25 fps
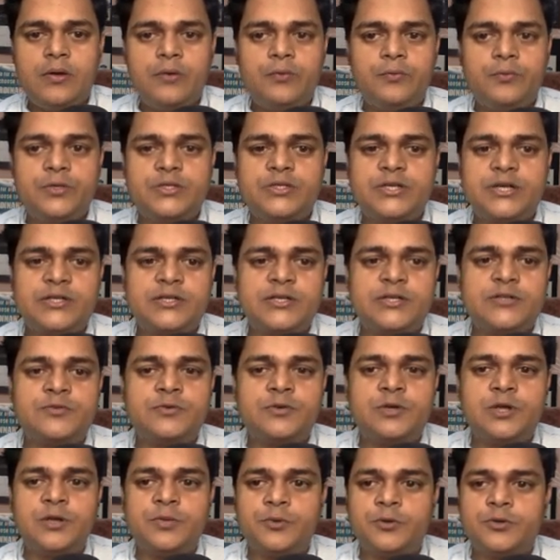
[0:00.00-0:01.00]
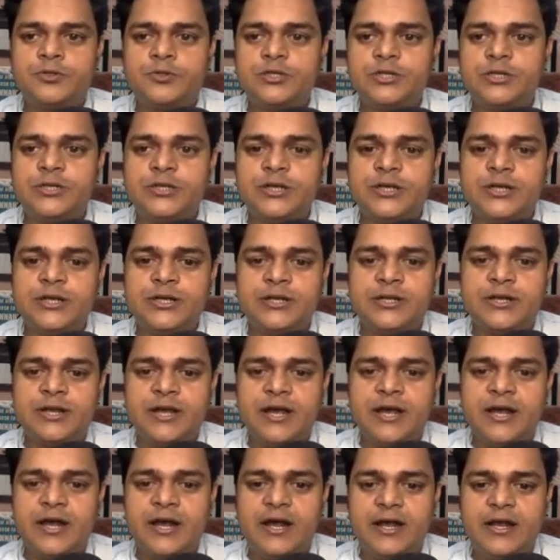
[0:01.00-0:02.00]
We successfully proceeded
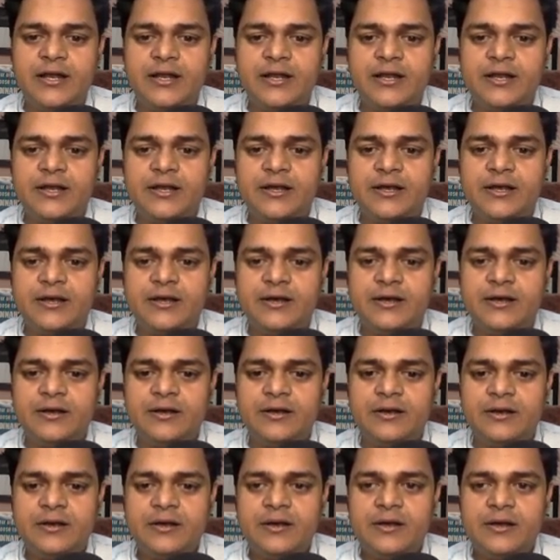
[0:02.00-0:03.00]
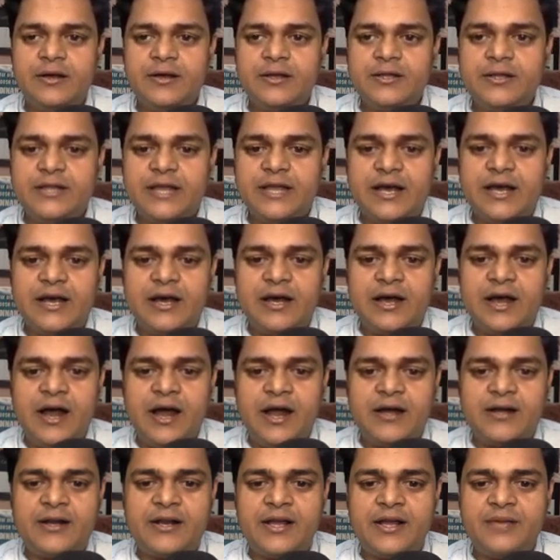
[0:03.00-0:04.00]
and the
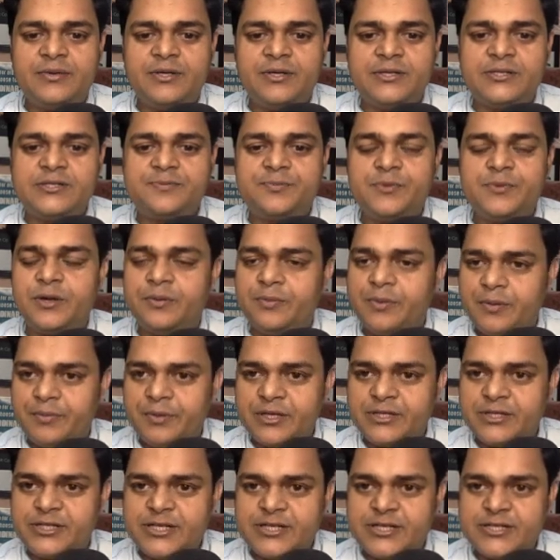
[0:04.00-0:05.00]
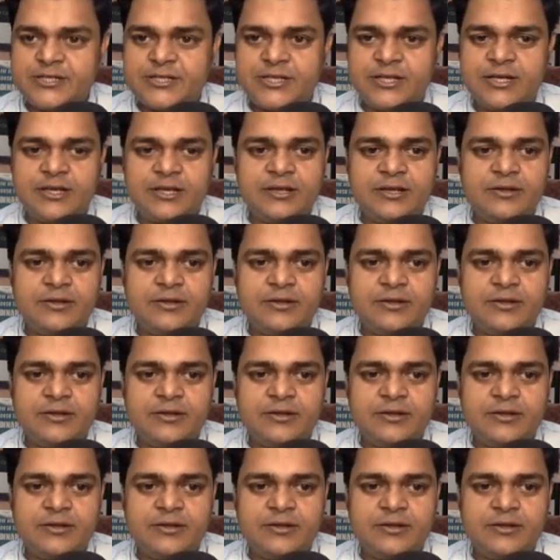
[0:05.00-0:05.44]
hard drive is premium SSD.